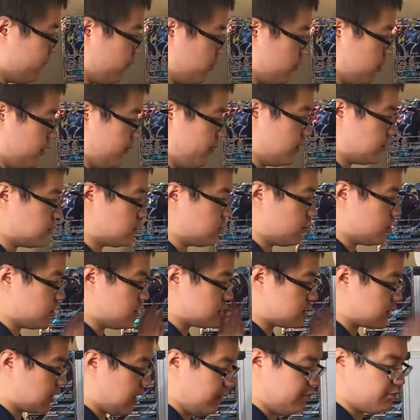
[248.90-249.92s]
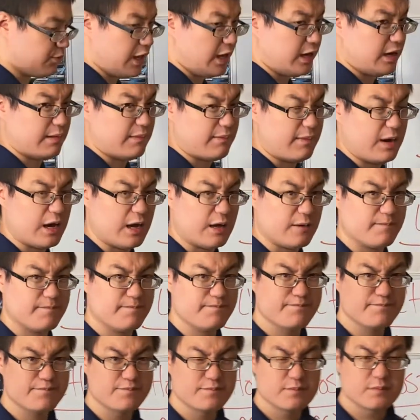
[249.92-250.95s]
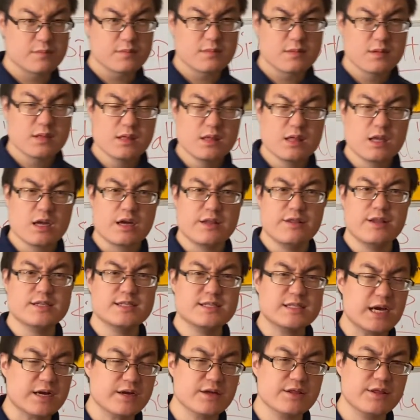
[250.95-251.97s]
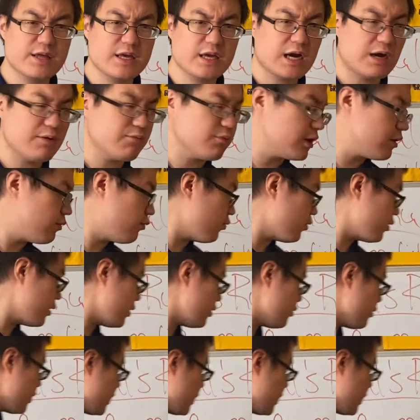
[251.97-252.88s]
for limits, so just keep that in mind. The second thing I want to warn